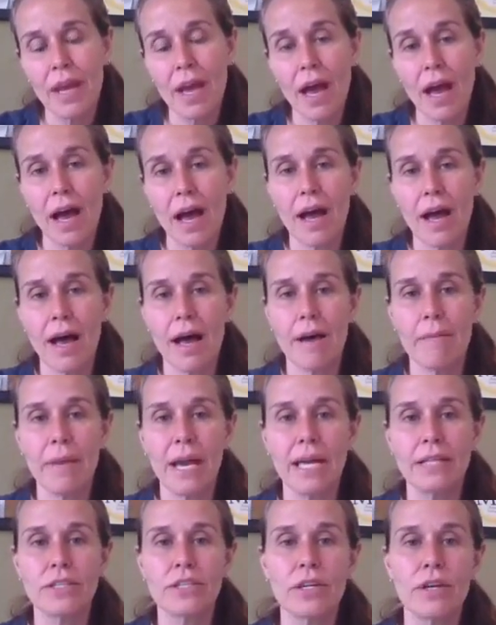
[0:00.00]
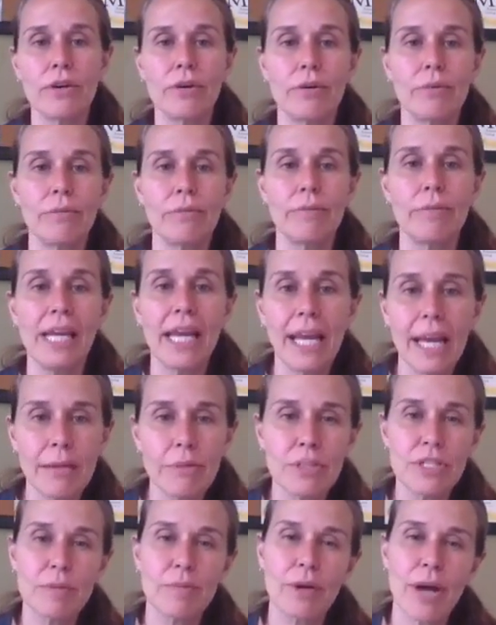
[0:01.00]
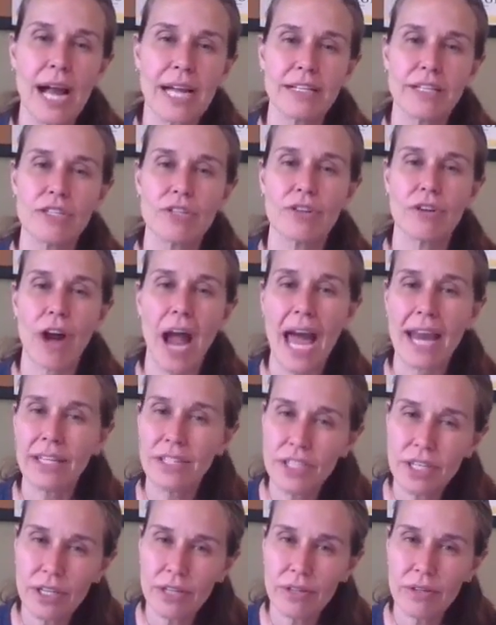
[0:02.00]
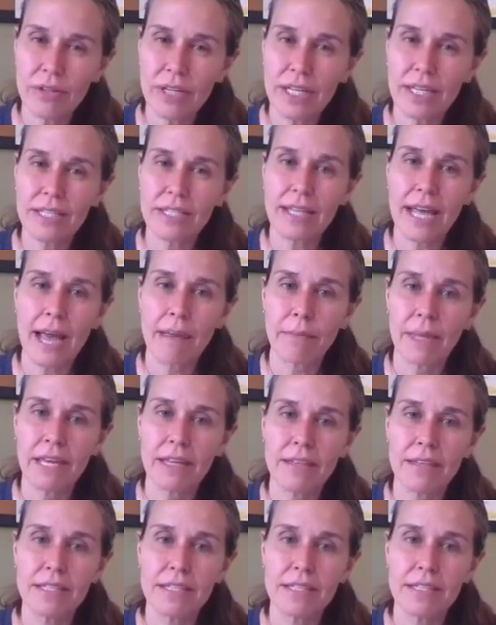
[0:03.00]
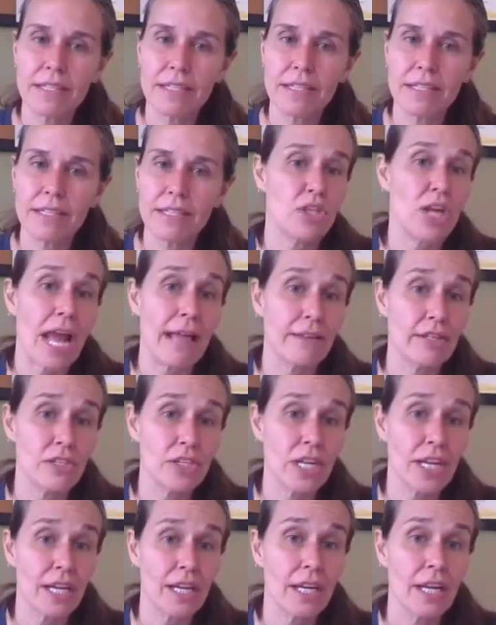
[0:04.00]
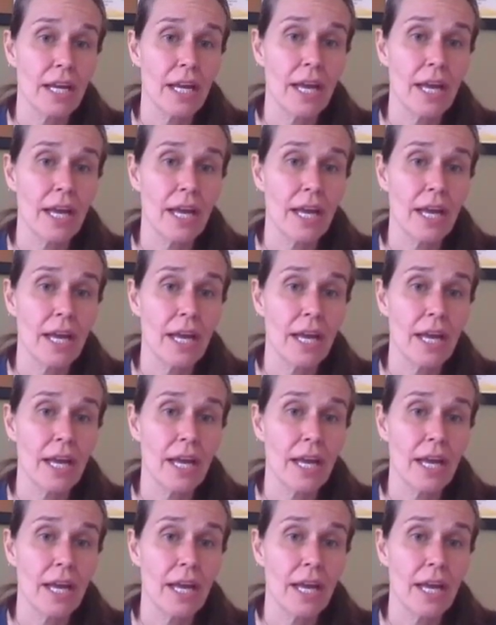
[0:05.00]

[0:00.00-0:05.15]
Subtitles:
And so being able to practice gratitude in a time like this can seem challenging.